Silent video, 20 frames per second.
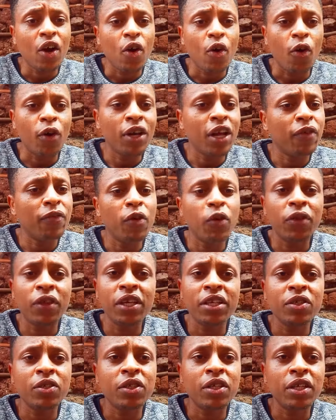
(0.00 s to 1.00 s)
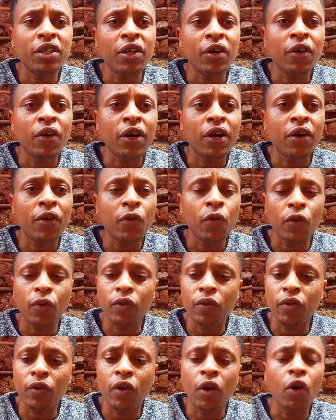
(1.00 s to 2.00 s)
only a few things they were,
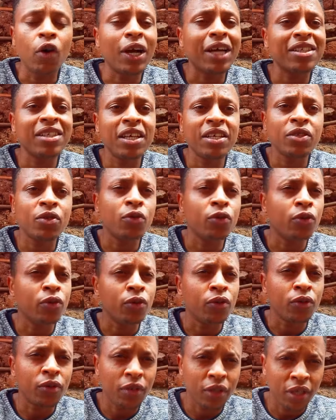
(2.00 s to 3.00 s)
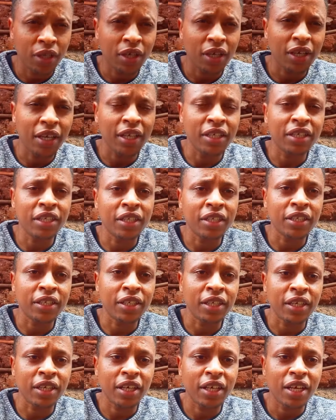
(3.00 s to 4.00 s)
they were access to get in.
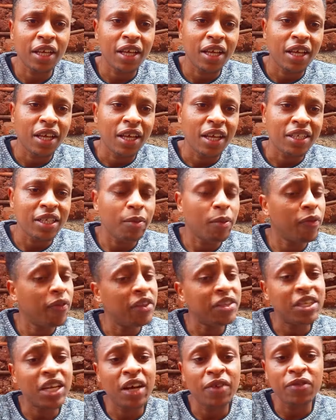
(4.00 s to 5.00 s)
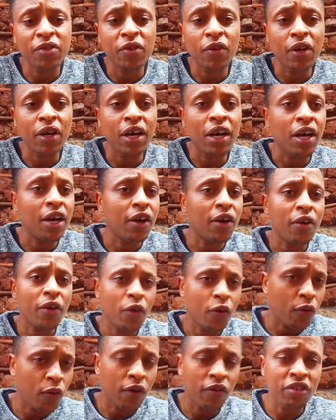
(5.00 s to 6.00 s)
Some of the stuffs we, are,
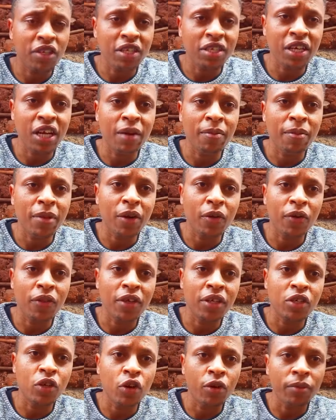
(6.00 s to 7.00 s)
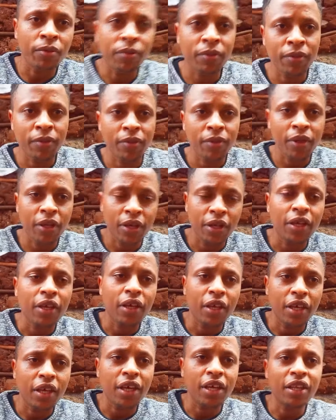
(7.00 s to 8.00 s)
we have just come back with it home.
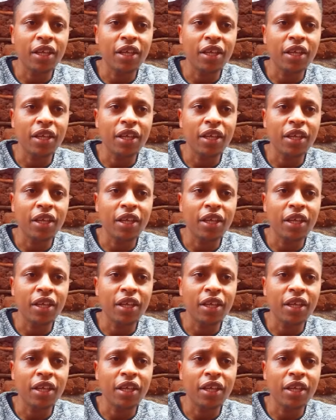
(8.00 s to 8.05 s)
Yeah,